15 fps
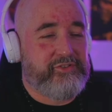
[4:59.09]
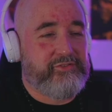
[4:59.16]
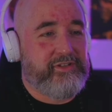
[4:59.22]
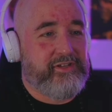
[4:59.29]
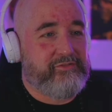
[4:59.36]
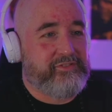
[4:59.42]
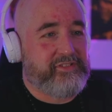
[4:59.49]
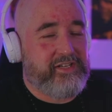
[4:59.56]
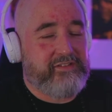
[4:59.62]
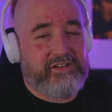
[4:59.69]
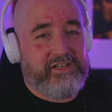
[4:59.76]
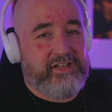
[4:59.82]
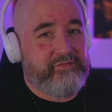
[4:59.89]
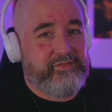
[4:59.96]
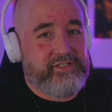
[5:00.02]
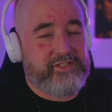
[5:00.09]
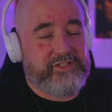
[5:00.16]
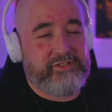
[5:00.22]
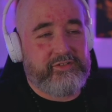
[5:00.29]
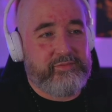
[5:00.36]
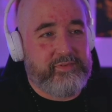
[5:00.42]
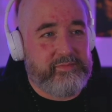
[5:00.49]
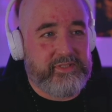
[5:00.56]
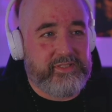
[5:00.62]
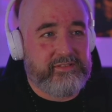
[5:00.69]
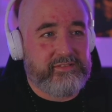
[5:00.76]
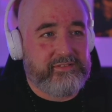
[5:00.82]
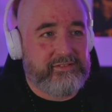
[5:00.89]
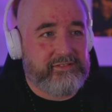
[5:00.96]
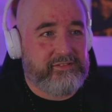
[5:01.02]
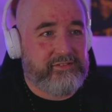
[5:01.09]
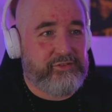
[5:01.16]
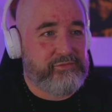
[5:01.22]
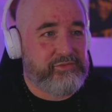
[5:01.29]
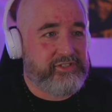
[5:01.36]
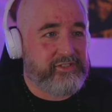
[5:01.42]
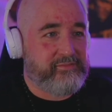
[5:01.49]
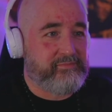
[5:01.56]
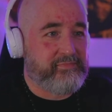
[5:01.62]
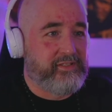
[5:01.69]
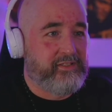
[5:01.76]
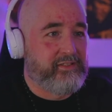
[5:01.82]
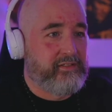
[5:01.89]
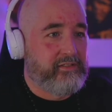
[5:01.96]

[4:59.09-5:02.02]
two girls here. I love these two women. Awesome.